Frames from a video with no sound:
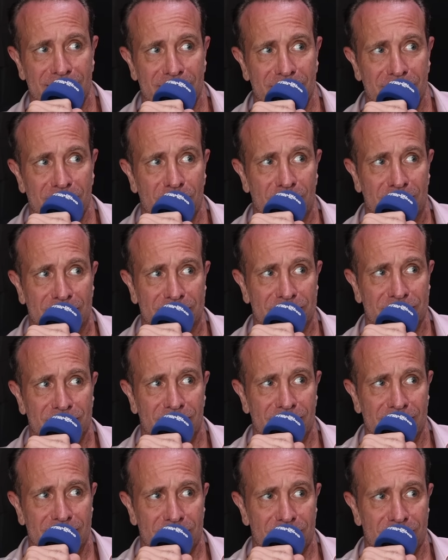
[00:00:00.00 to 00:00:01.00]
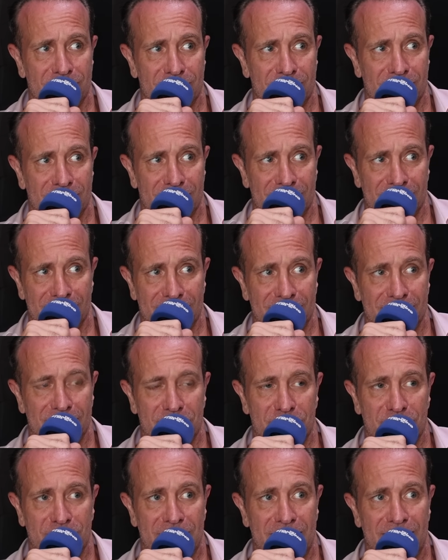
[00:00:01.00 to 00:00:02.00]
you know, outside of
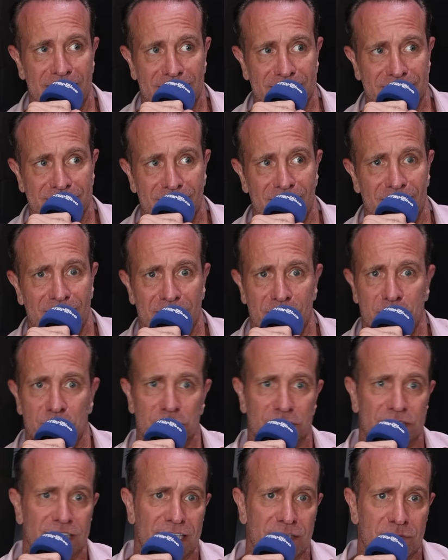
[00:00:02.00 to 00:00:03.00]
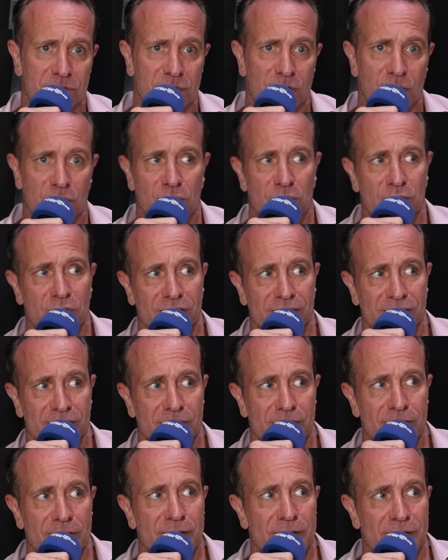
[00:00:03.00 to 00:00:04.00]
KSI or Jake Paul, and,
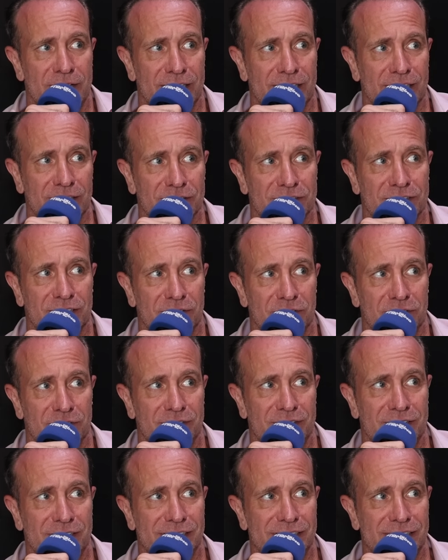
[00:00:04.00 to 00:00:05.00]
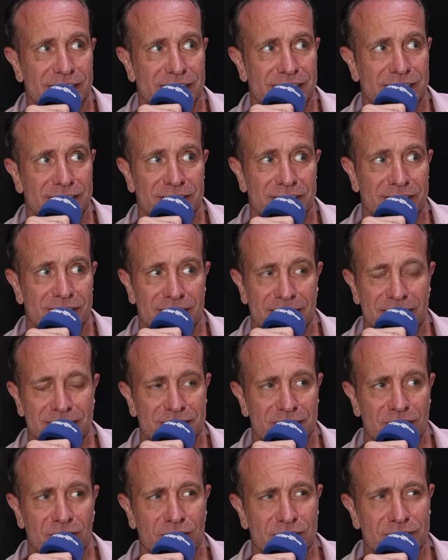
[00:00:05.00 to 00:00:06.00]
you know, so you know,
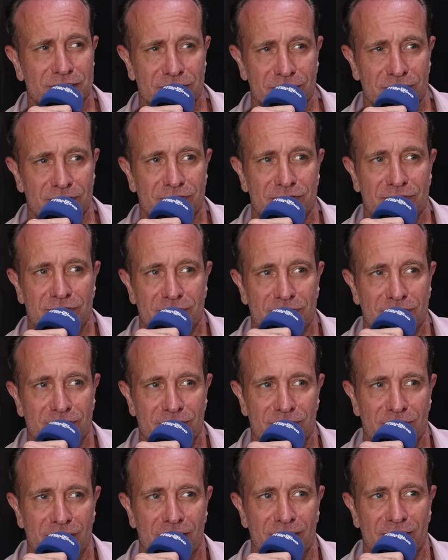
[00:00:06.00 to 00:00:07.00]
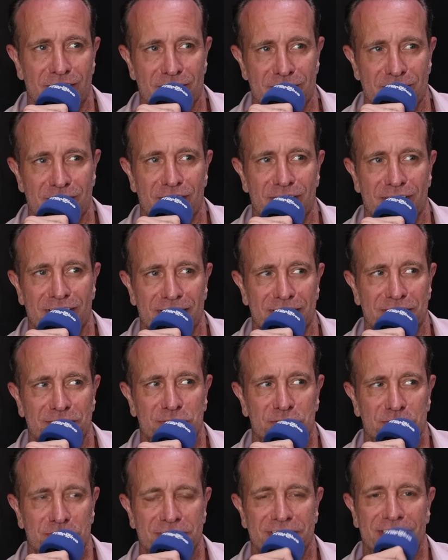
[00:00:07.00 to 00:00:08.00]
there's lots of very, very
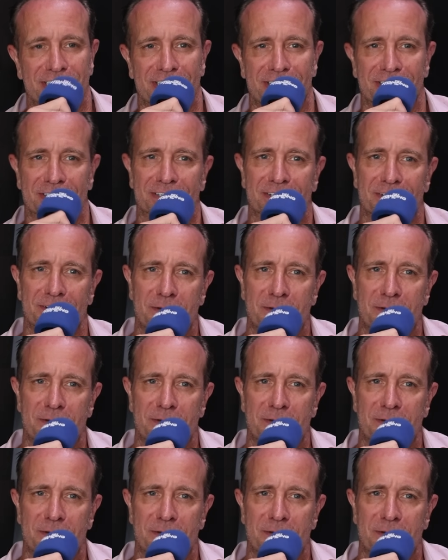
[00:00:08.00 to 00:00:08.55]
interesting